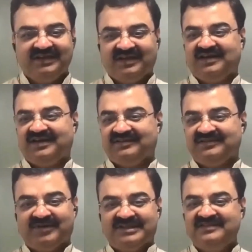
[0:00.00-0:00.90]

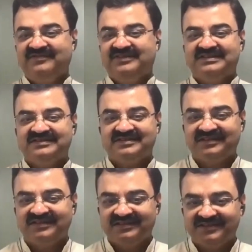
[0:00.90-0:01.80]
Deepanjali, first,
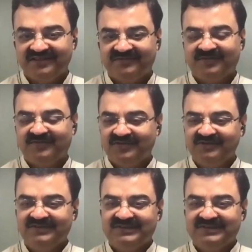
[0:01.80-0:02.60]
let's hear from you.